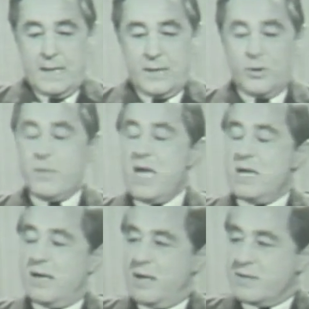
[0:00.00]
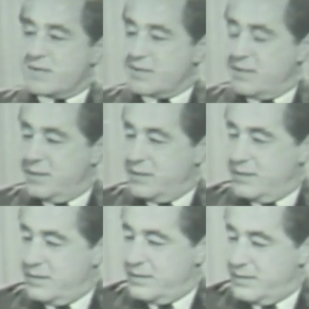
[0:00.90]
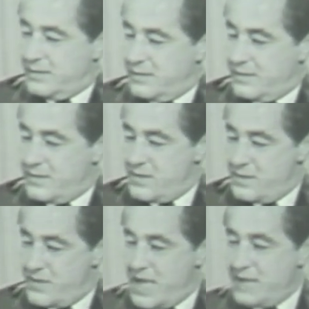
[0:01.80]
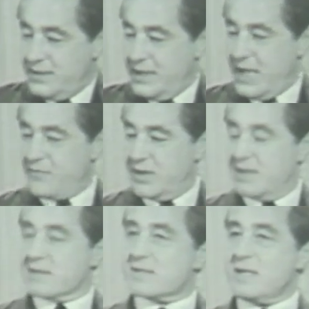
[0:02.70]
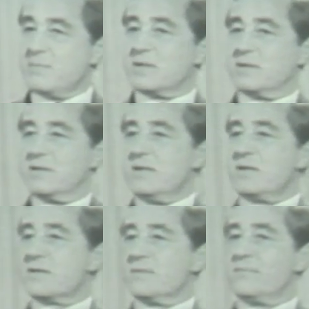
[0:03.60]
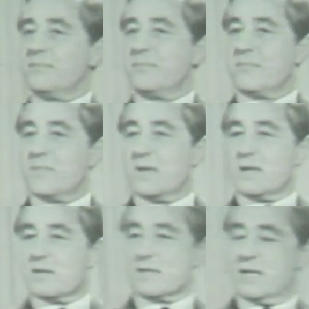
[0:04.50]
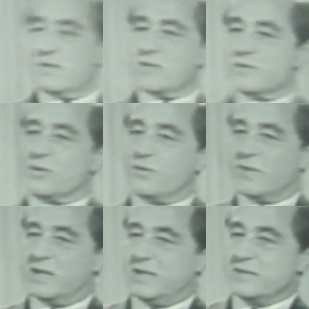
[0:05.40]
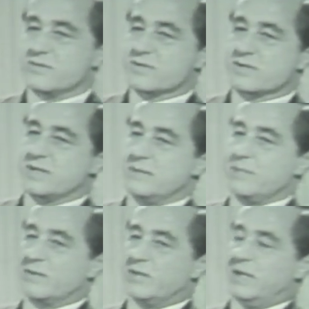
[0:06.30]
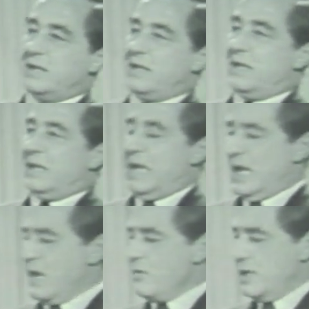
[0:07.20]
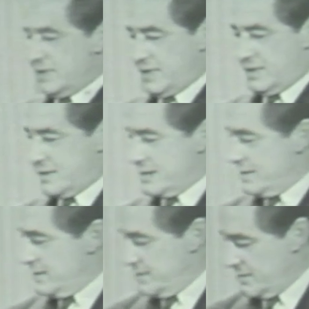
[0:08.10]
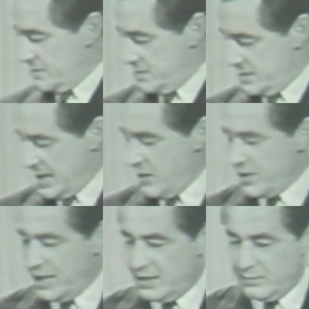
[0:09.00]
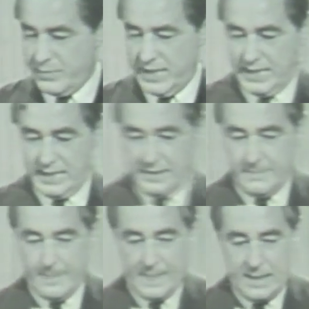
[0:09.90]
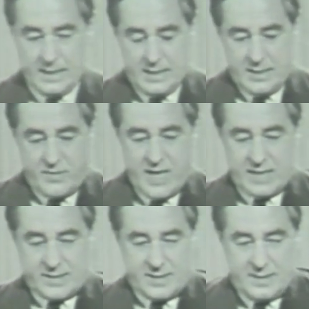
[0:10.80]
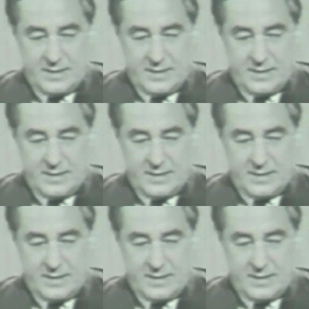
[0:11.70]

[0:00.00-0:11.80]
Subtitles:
You may ask, then, having accepted this, say this is all very interesting, but how is it, how can it be that